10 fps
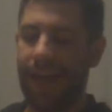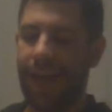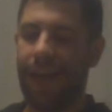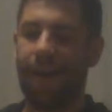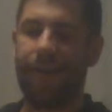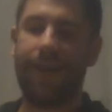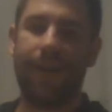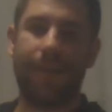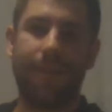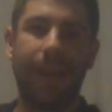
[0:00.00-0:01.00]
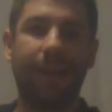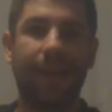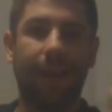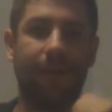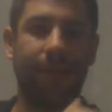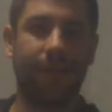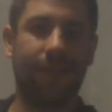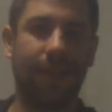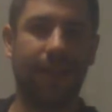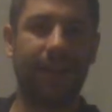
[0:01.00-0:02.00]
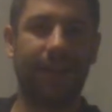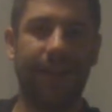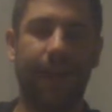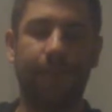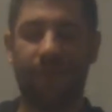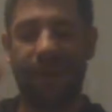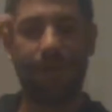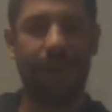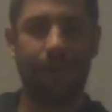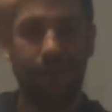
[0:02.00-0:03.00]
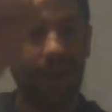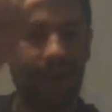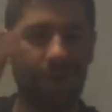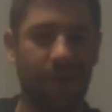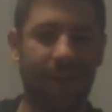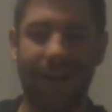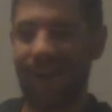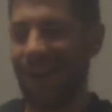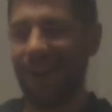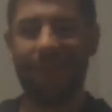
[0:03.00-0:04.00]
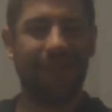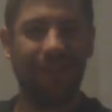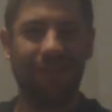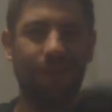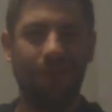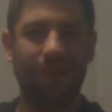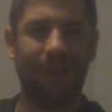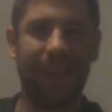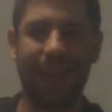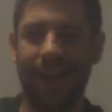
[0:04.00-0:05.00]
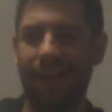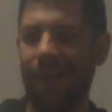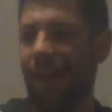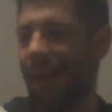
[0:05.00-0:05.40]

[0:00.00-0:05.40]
And on the inside of the sunglasses had Perception +1 on it. So it's a little cool little detail.